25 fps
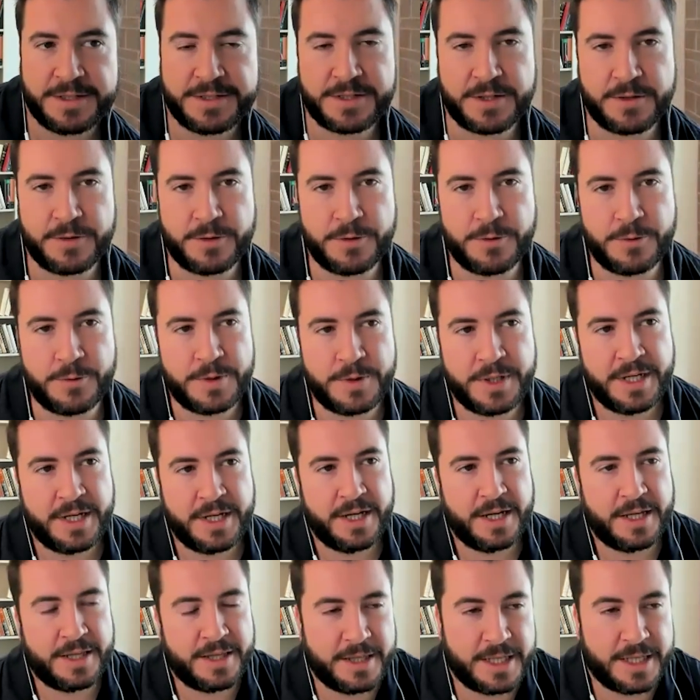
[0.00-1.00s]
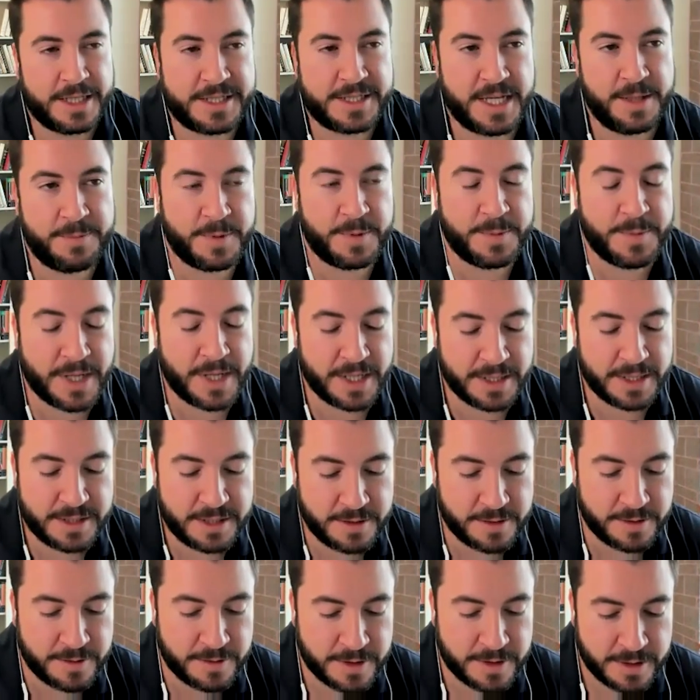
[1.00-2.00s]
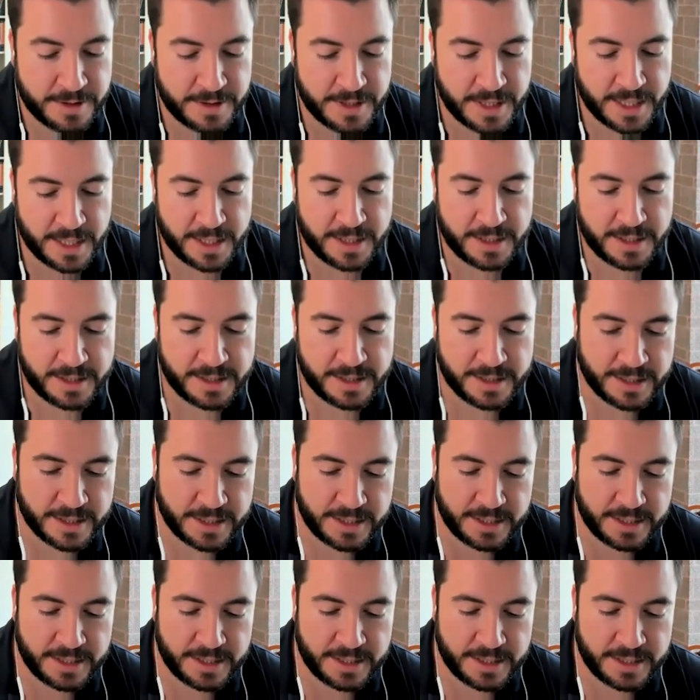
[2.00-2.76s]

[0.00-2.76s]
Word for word: so let's keep in mind too that